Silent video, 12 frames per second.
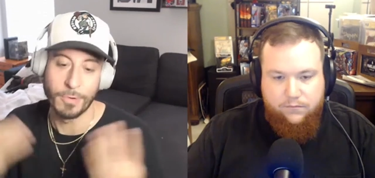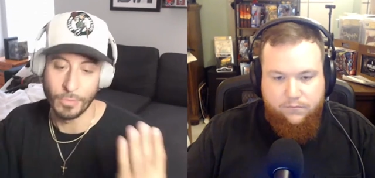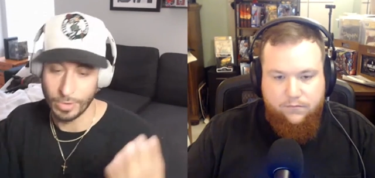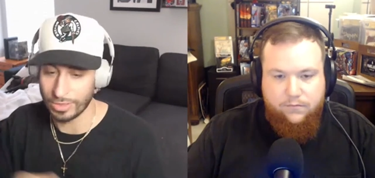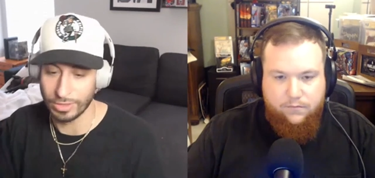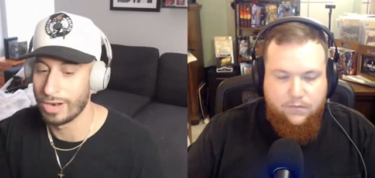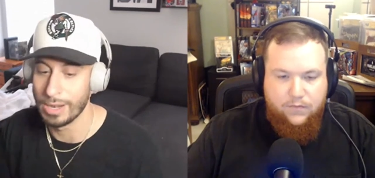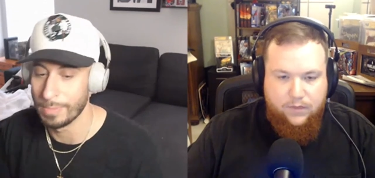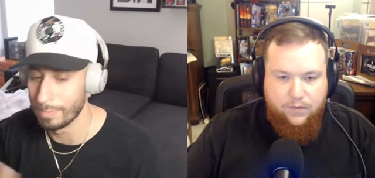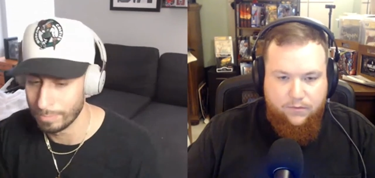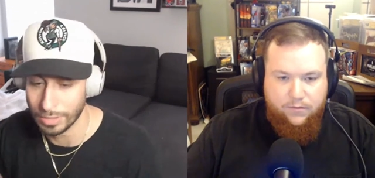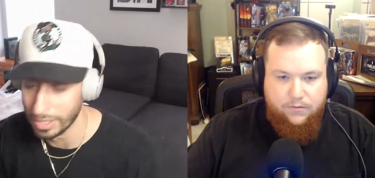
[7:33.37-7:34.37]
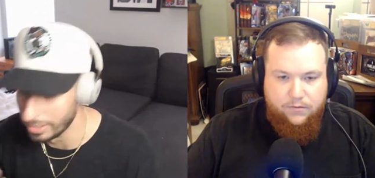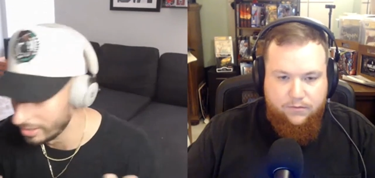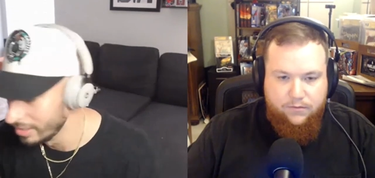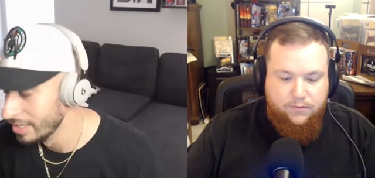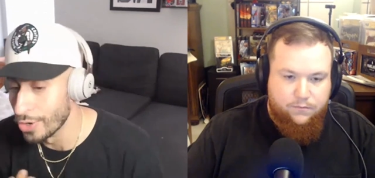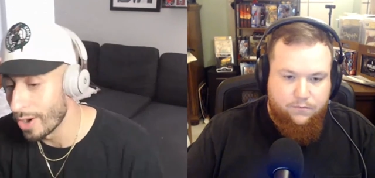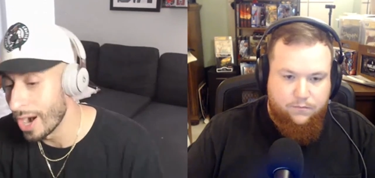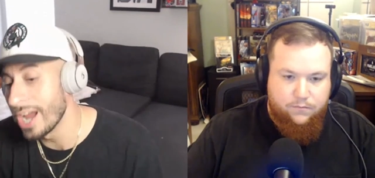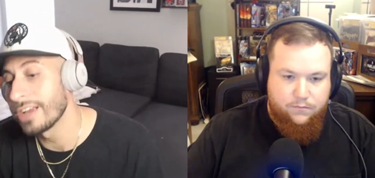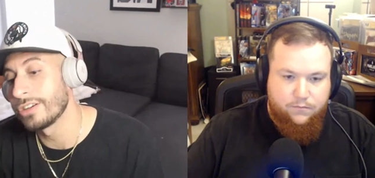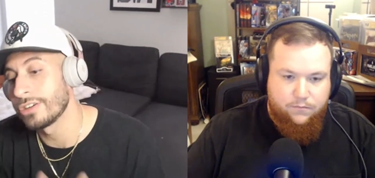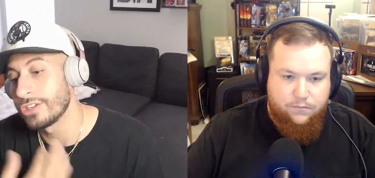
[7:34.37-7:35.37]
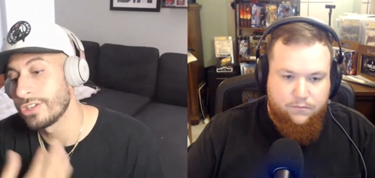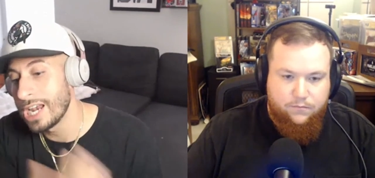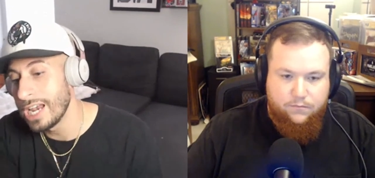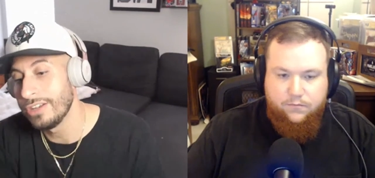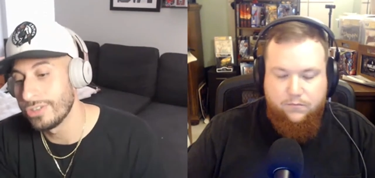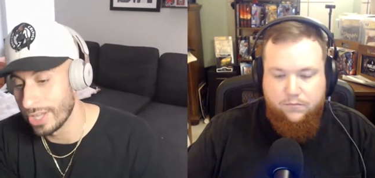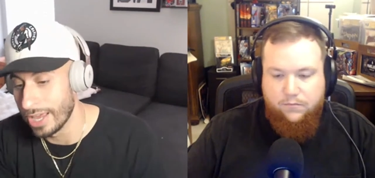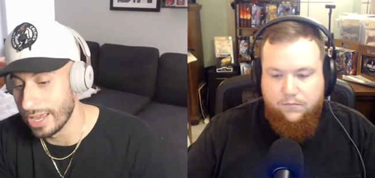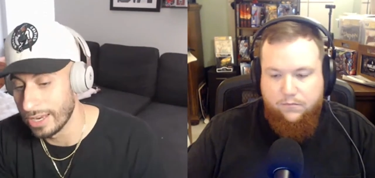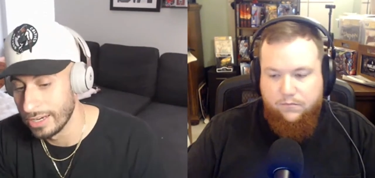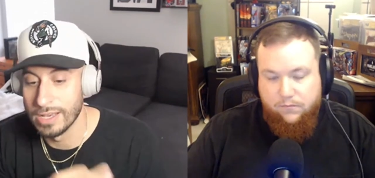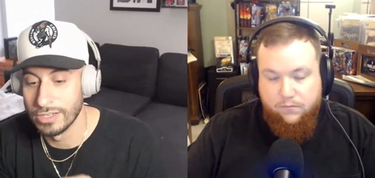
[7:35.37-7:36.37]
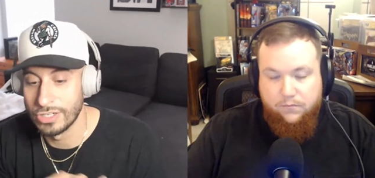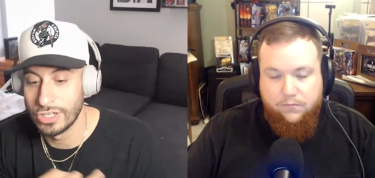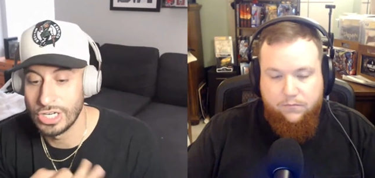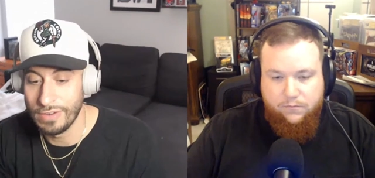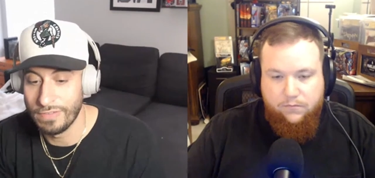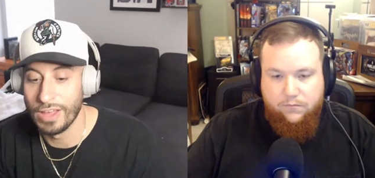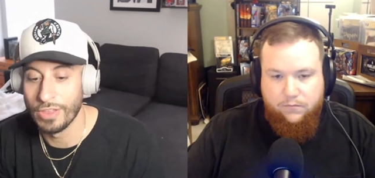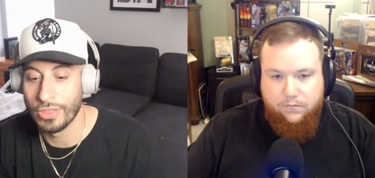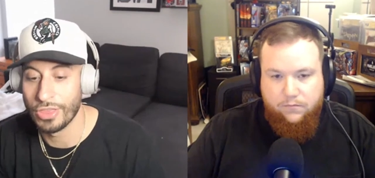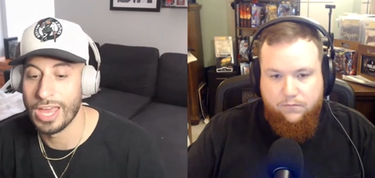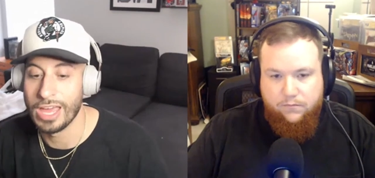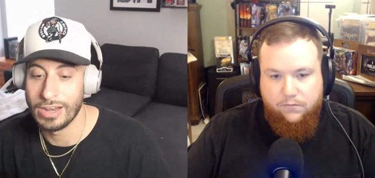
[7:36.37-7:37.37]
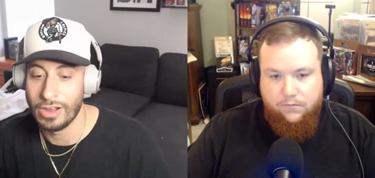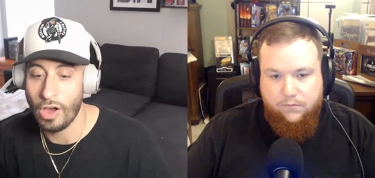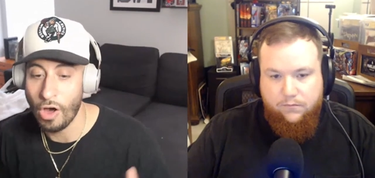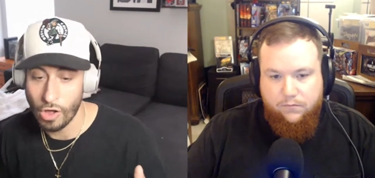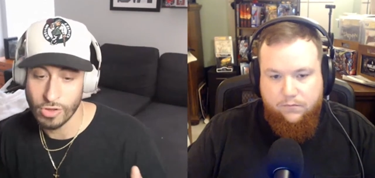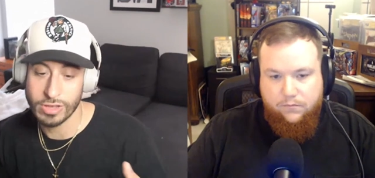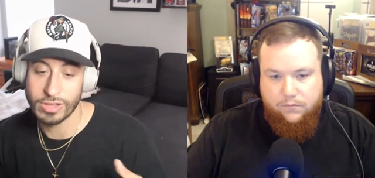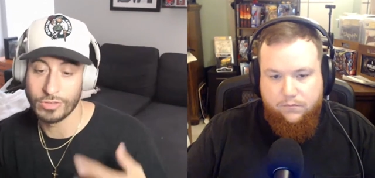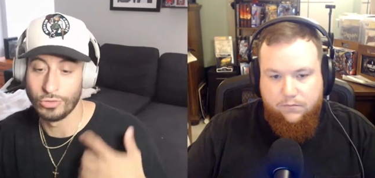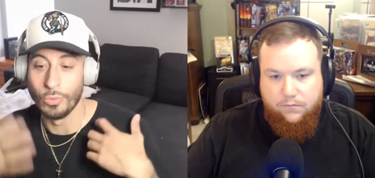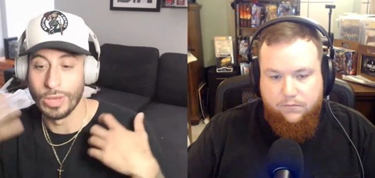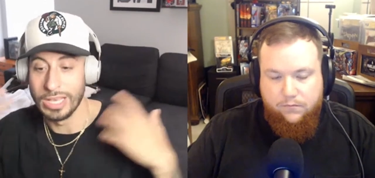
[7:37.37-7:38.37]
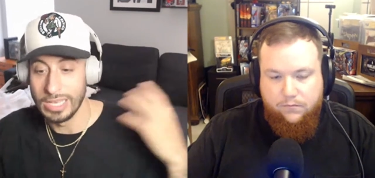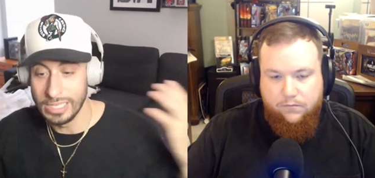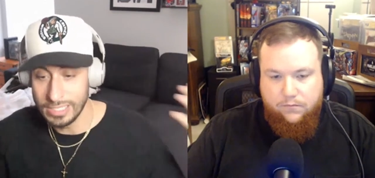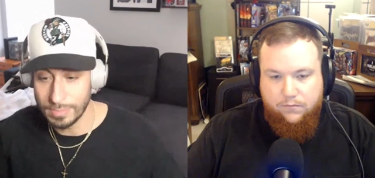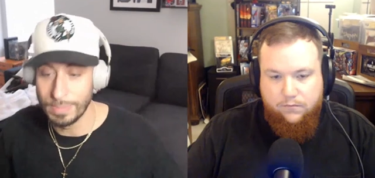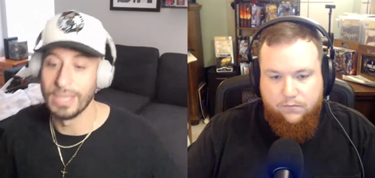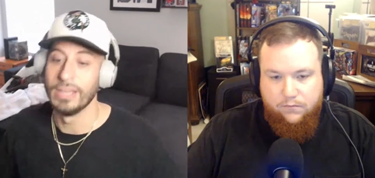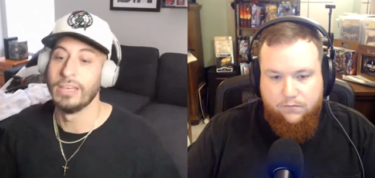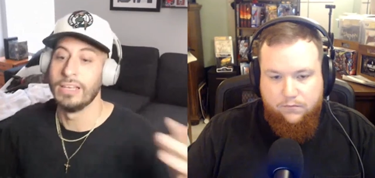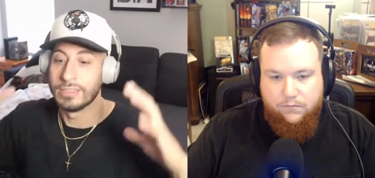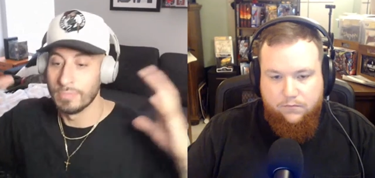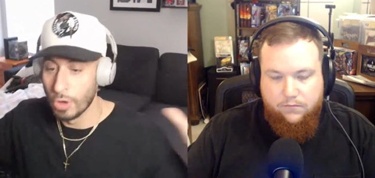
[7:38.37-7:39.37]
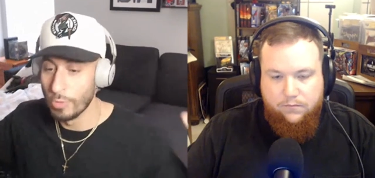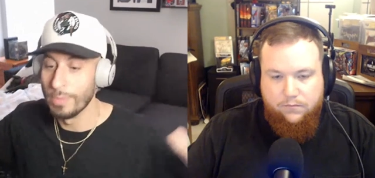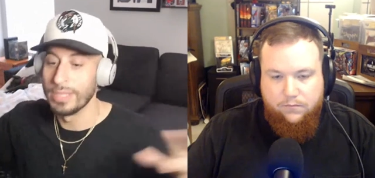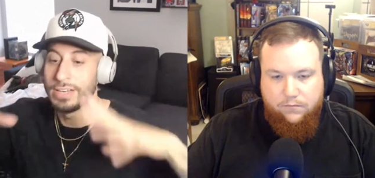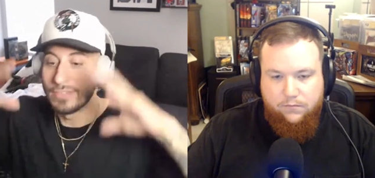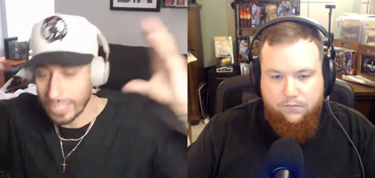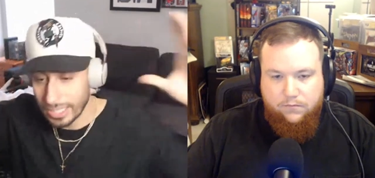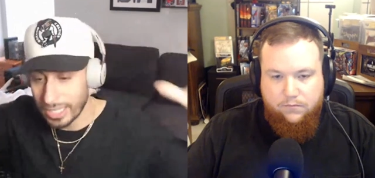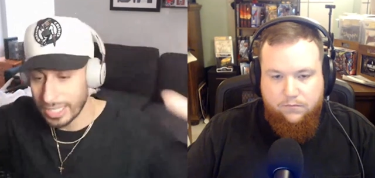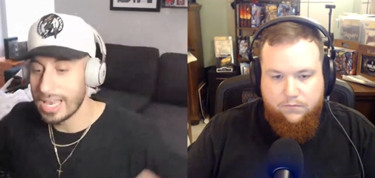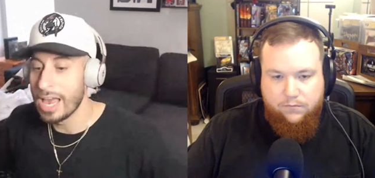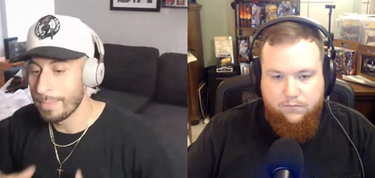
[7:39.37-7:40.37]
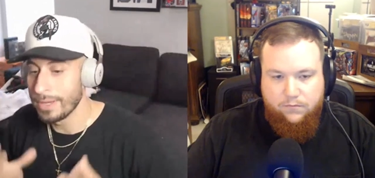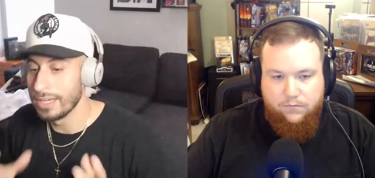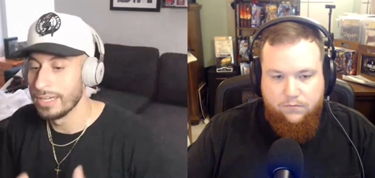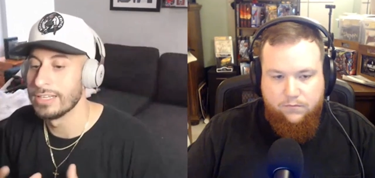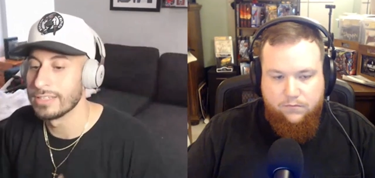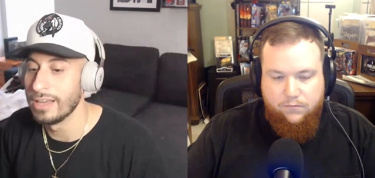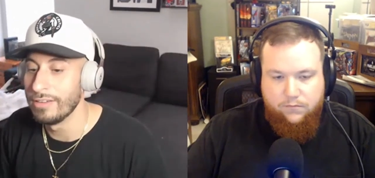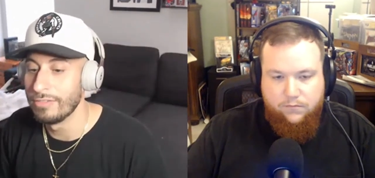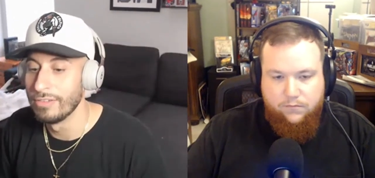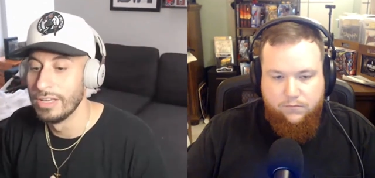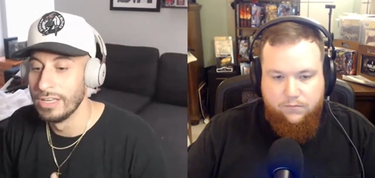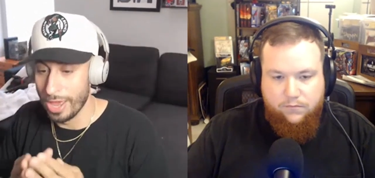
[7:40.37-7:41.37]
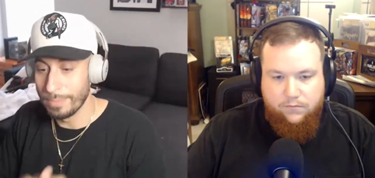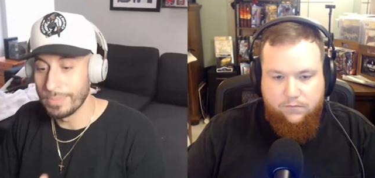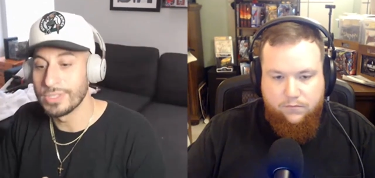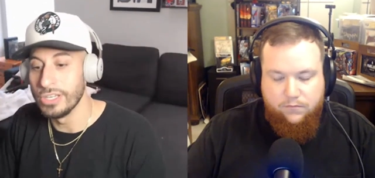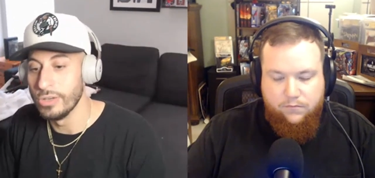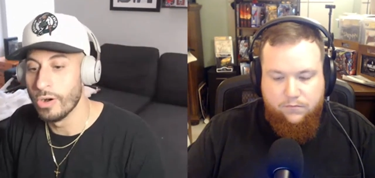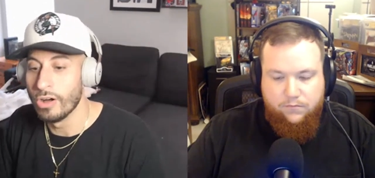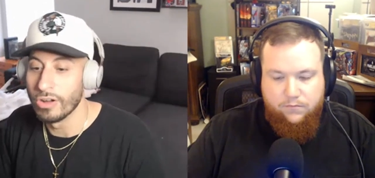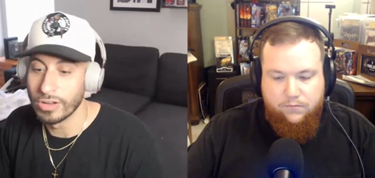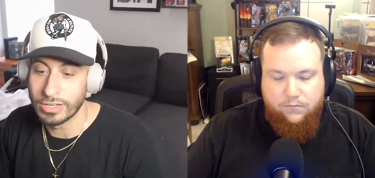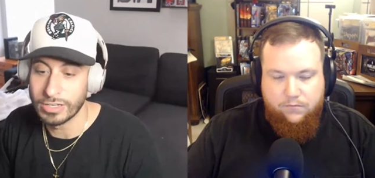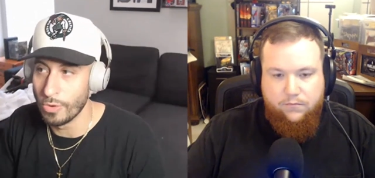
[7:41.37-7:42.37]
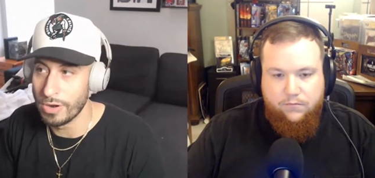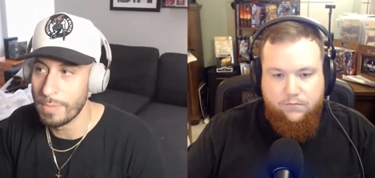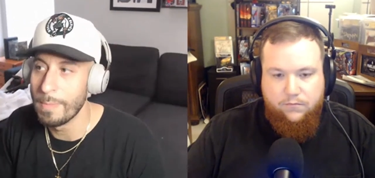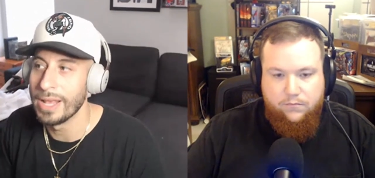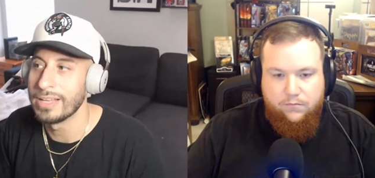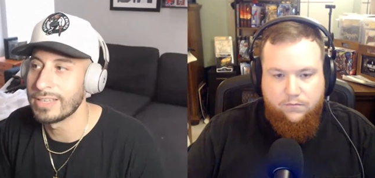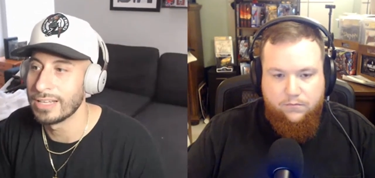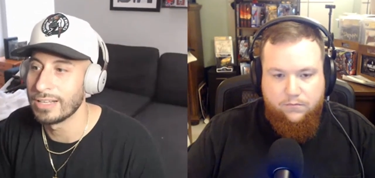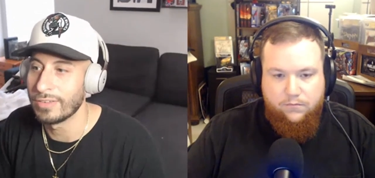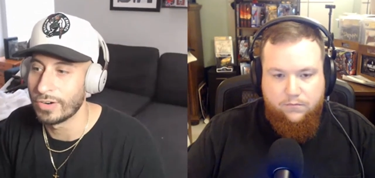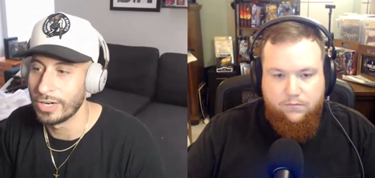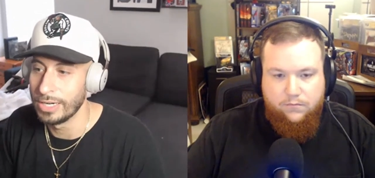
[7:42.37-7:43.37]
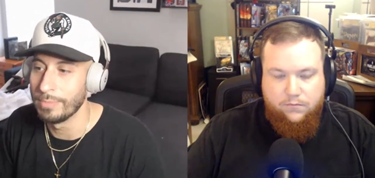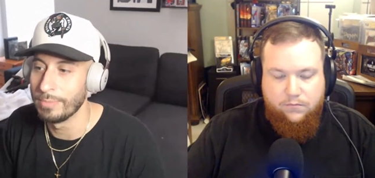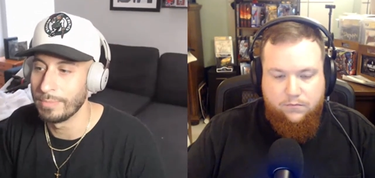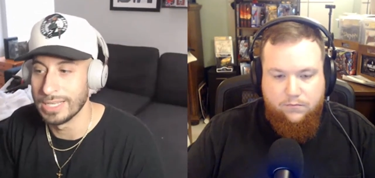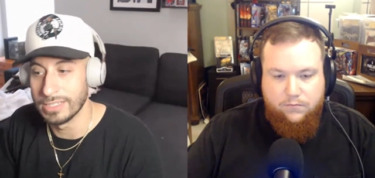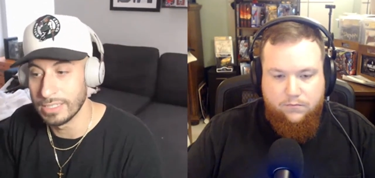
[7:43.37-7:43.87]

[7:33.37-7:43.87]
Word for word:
Speaker 1: member with the right blood. The director changed that because she felt that Hulk, the way he's been, his moments, everything that's happened in his life, the M C U Hulk, it wouldn't make sense for him